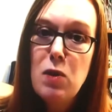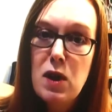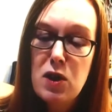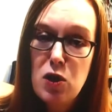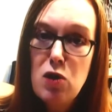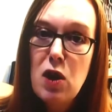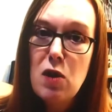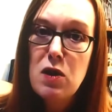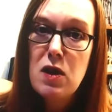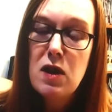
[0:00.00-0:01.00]
as 2
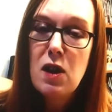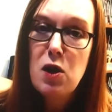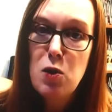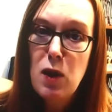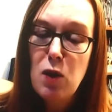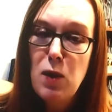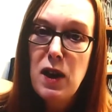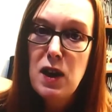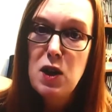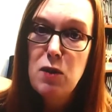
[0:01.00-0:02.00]
doses at a 12-week
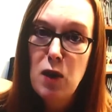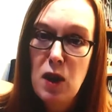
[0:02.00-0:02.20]
interval,